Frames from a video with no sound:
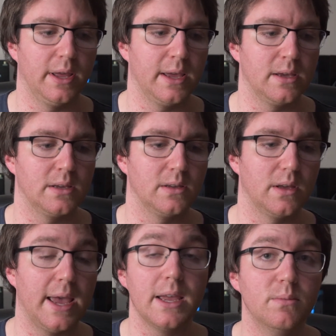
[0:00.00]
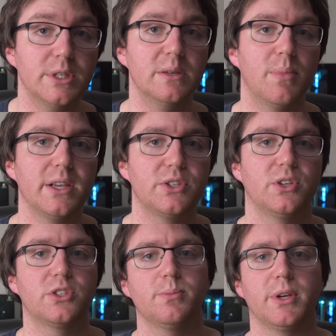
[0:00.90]
a AMD based
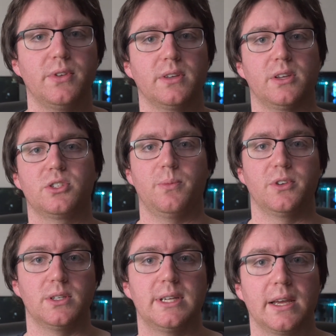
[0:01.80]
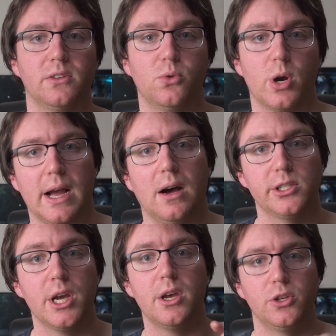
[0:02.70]
system, I think that's something to take into account.
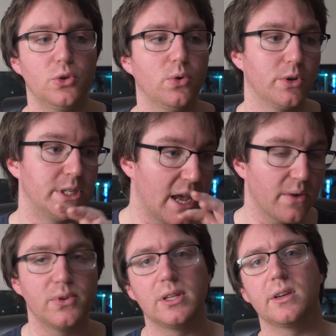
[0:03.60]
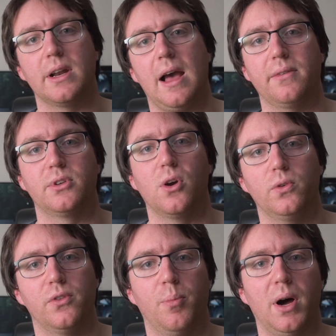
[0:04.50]
You're definitely going to have to go
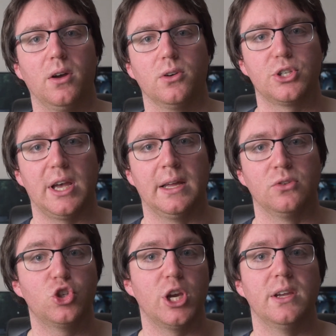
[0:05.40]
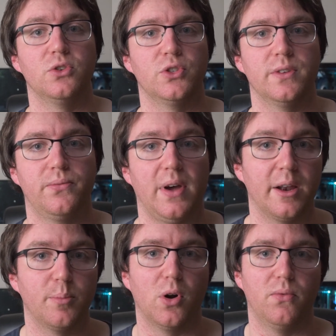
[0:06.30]
into the BIOS and change the
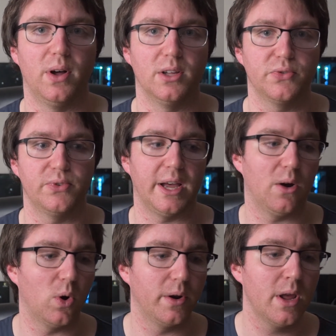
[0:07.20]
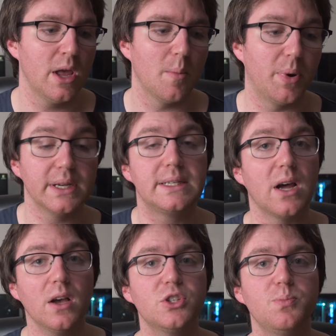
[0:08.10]
fan profiles for that one. But it
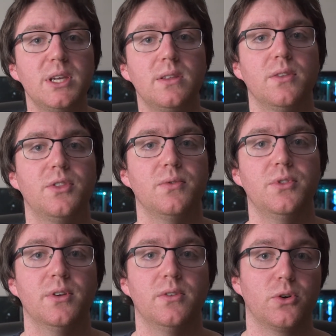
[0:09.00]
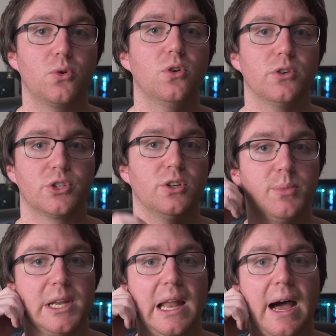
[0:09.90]
does mean that the, the, the cooler is going to
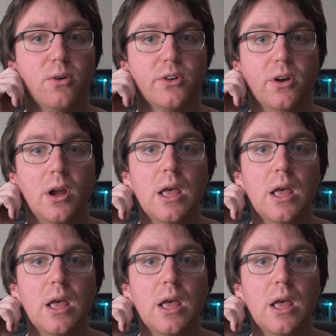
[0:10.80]
be louder.